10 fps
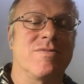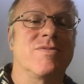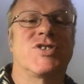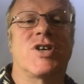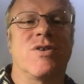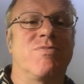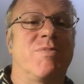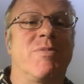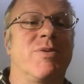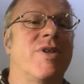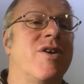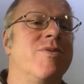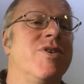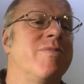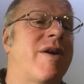So people
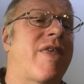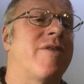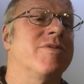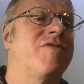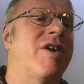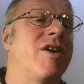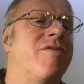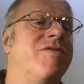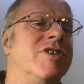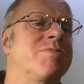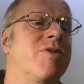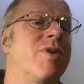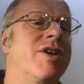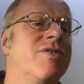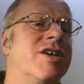knew about that one, very obvious. But
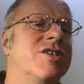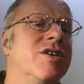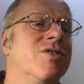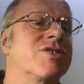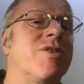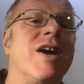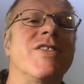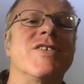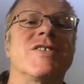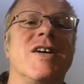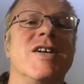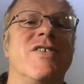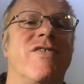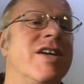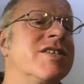when you actually look to either side
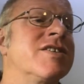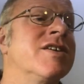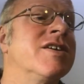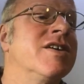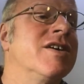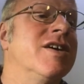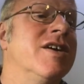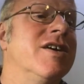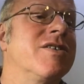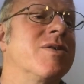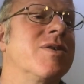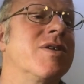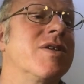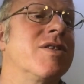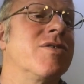of it, the
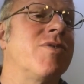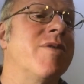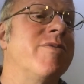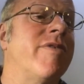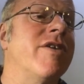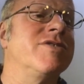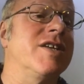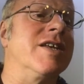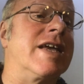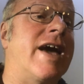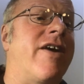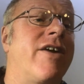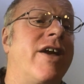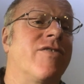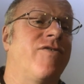Roman road didn't
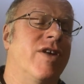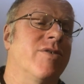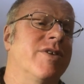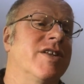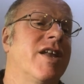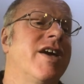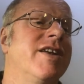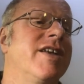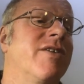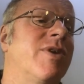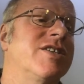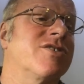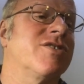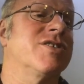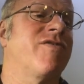carry on following the lane. It went
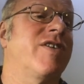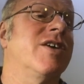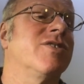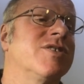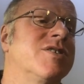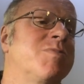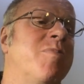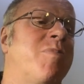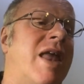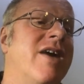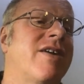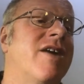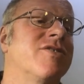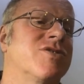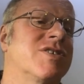across a field and has been ploughed
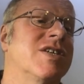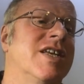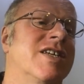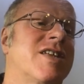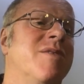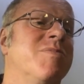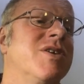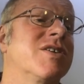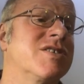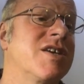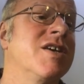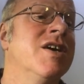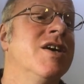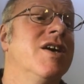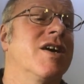out to a certain extent. But you can see
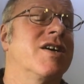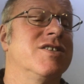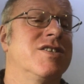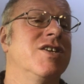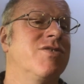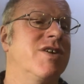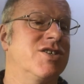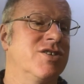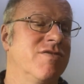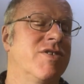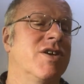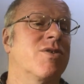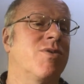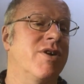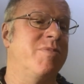a continuation of the
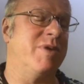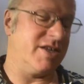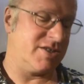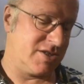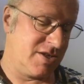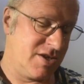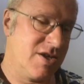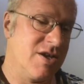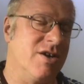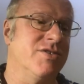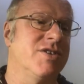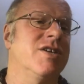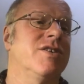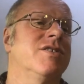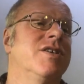Quarry Pits on
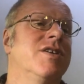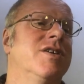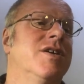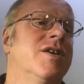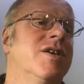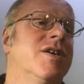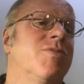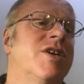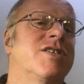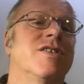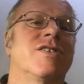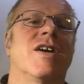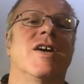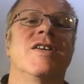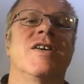the western
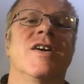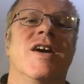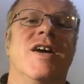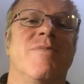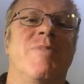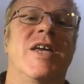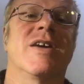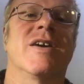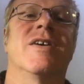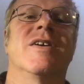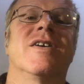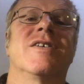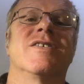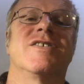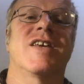side, and a big
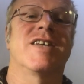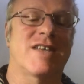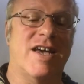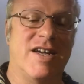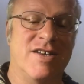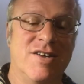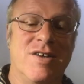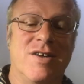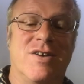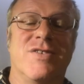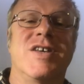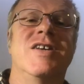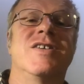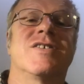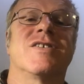zigzag on the
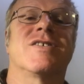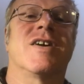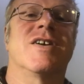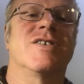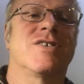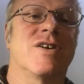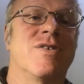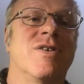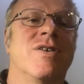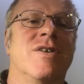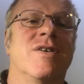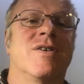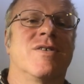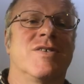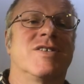eastern side. So
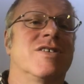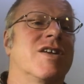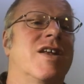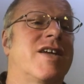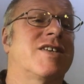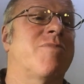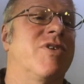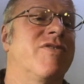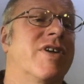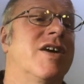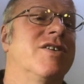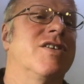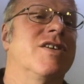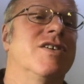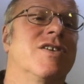this is an example of the kind of
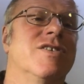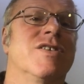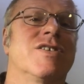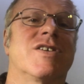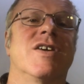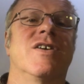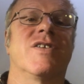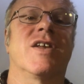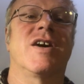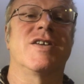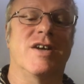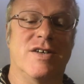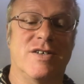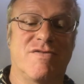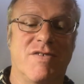thing you can see on the Lidar,
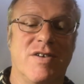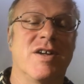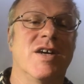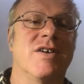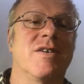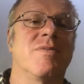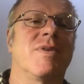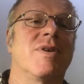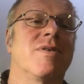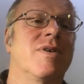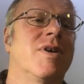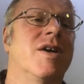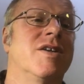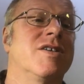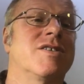
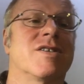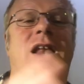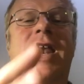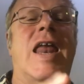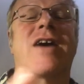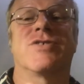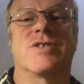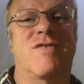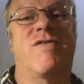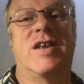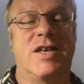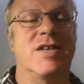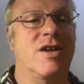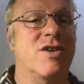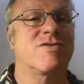and it's allowed us to fill in
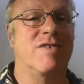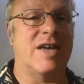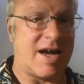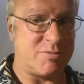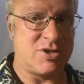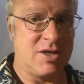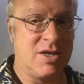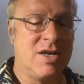a lot of gaps